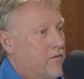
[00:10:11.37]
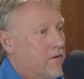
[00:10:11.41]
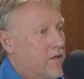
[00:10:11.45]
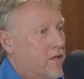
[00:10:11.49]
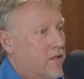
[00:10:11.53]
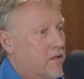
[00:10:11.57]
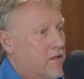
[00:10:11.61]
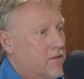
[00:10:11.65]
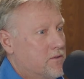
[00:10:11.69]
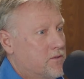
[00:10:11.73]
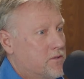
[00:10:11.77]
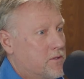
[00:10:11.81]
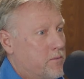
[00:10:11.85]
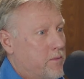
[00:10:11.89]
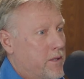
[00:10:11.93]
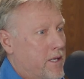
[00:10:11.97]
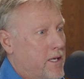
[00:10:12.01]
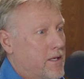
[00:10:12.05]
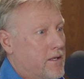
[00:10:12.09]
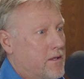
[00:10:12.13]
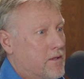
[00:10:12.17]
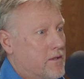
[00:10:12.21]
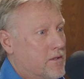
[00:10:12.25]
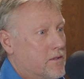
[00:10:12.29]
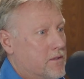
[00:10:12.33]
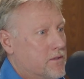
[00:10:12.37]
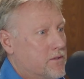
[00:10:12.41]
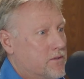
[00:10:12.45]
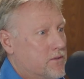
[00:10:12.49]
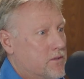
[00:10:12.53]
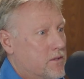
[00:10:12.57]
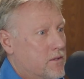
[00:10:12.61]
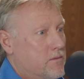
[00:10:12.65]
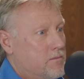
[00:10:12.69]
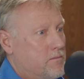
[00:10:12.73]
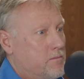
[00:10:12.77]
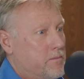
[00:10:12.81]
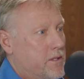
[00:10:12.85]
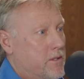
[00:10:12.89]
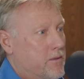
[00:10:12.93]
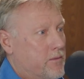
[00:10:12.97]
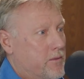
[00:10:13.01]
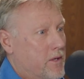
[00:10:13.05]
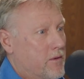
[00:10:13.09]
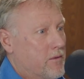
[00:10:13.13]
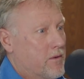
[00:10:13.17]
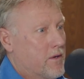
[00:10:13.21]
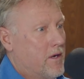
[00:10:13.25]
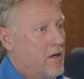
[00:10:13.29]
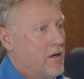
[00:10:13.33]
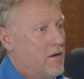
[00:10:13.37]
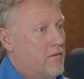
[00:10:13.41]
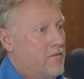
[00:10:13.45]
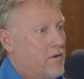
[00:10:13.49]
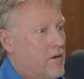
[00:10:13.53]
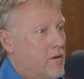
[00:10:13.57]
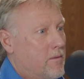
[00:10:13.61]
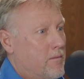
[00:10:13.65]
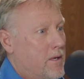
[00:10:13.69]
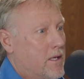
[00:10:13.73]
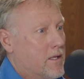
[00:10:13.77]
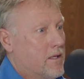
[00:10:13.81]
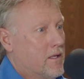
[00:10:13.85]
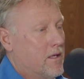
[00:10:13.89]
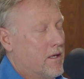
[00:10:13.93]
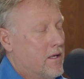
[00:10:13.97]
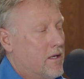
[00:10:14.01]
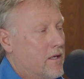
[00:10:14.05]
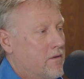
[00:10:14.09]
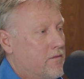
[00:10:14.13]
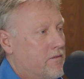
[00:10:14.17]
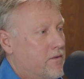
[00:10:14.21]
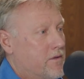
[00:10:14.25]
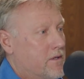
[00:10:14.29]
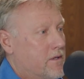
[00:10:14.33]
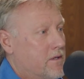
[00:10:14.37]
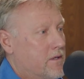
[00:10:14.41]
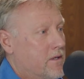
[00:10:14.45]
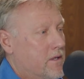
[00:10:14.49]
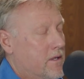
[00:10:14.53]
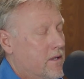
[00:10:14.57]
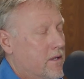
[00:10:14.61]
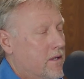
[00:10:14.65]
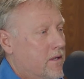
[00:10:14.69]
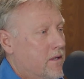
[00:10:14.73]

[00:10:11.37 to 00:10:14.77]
very close to Pinehurst, so been around golf all my life, and